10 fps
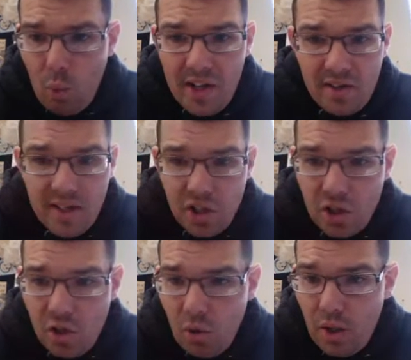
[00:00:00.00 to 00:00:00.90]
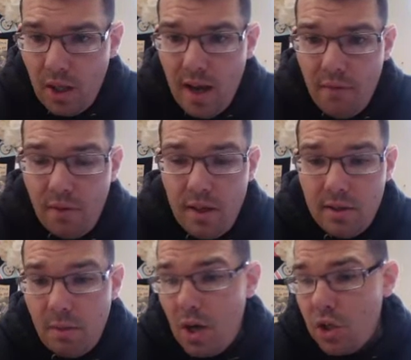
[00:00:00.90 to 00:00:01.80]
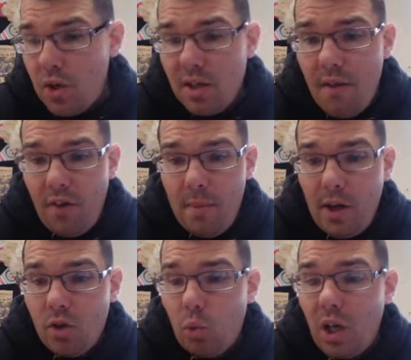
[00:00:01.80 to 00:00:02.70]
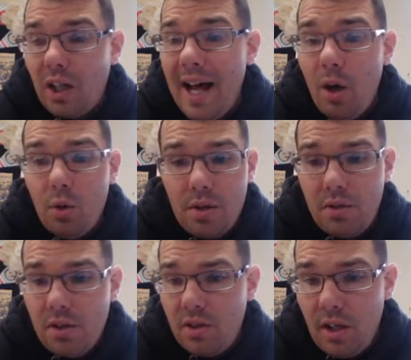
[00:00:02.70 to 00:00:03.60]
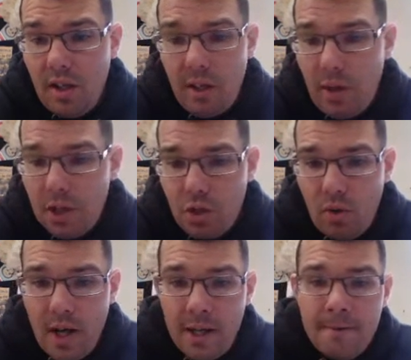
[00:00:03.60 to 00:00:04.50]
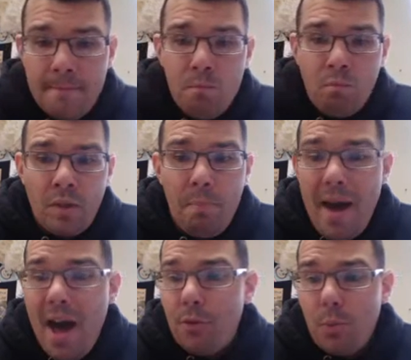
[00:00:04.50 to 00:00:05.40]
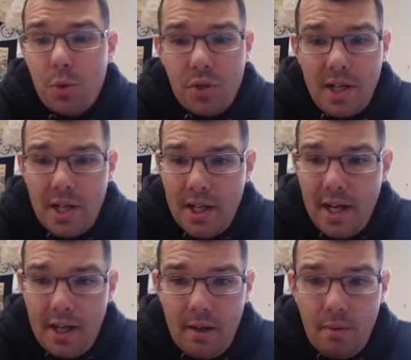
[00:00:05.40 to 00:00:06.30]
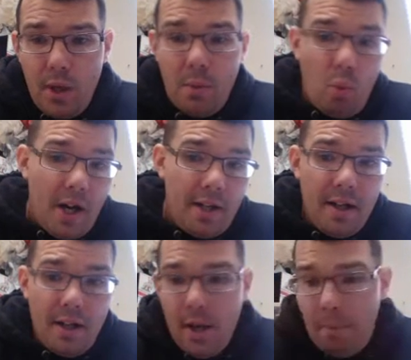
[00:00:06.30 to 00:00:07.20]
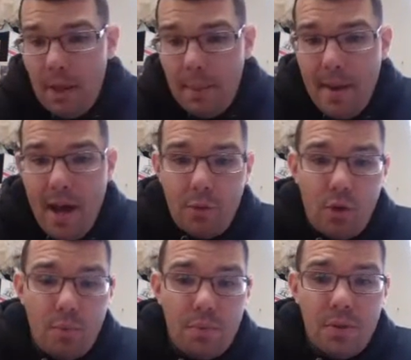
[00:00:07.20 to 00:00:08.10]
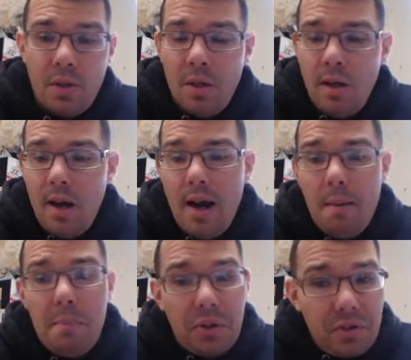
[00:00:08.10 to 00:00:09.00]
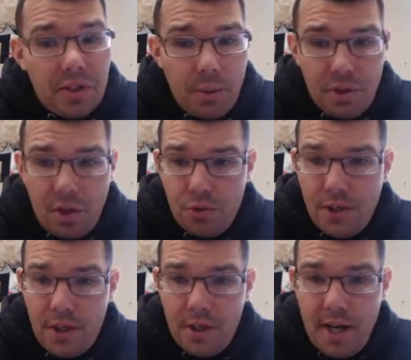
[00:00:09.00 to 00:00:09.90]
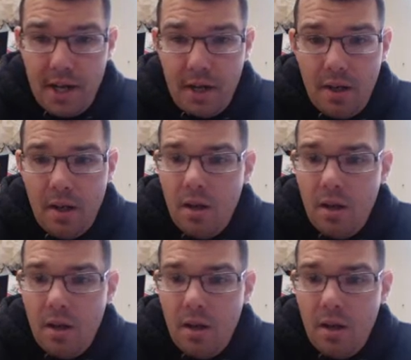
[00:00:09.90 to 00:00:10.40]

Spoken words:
Whites sectioned only. In some restaurants, African Americans weren't allowed to sit in the restaurant. Bathrooms were segregated. We had white and you had black bathrooms. Military was also segregated.